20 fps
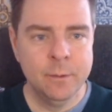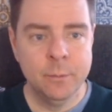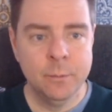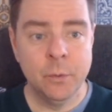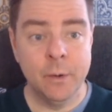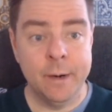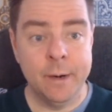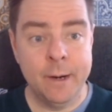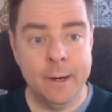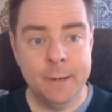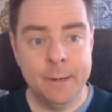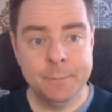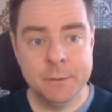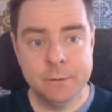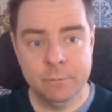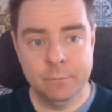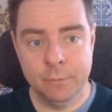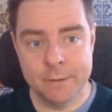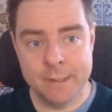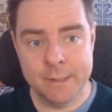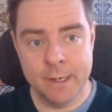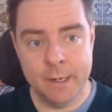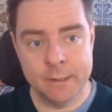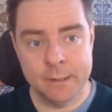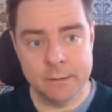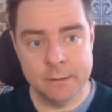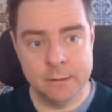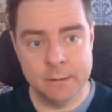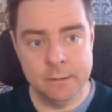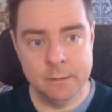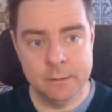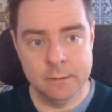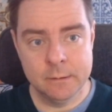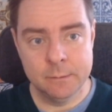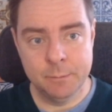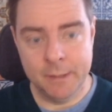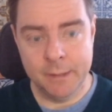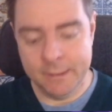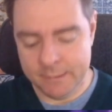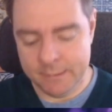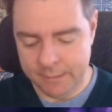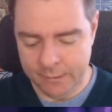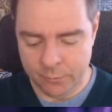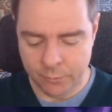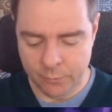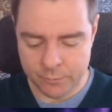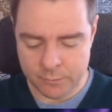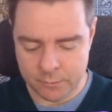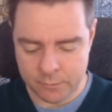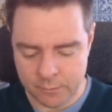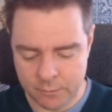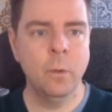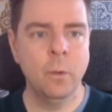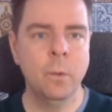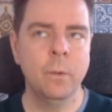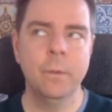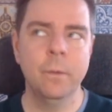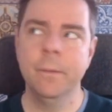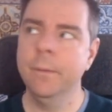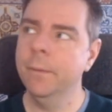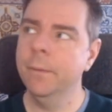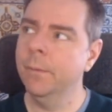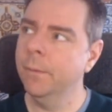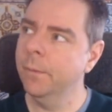Perhaps for tags space equals or